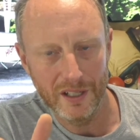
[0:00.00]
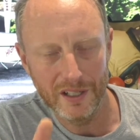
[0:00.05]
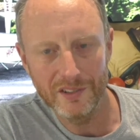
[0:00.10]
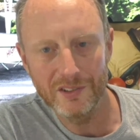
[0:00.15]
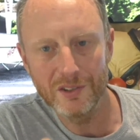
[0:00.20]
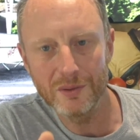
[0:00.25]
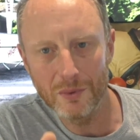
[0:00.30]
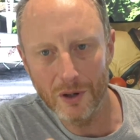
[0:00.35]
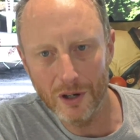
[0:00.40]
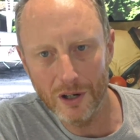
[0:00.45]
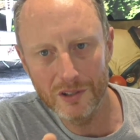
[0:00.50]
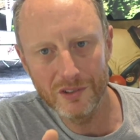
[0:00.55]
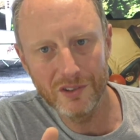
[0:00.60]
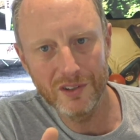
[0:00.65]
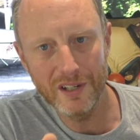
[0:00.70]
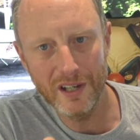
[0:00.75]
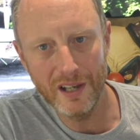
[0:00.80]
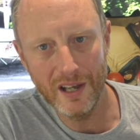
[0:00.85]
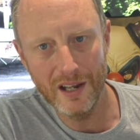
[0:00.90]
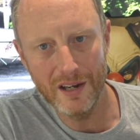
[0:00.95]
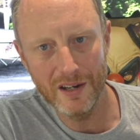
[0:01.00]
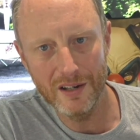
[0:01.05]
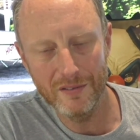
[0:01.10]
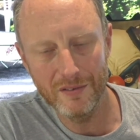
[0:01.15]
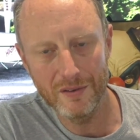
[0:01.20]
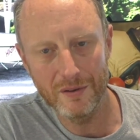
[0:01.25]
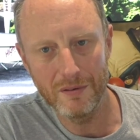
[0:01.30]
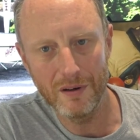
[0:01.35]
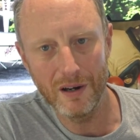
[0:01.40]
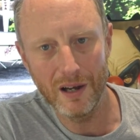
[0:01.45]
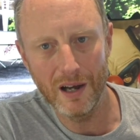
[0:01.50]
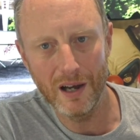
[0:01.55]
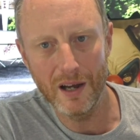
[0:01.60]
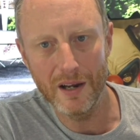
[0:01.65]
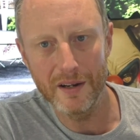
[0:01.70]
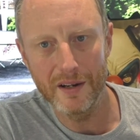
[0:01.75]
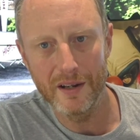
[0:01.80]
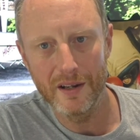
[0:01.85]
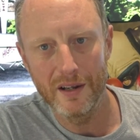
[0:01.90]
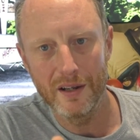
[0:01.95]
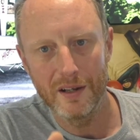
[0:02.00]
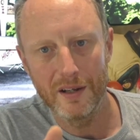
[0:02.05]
the end of the ride.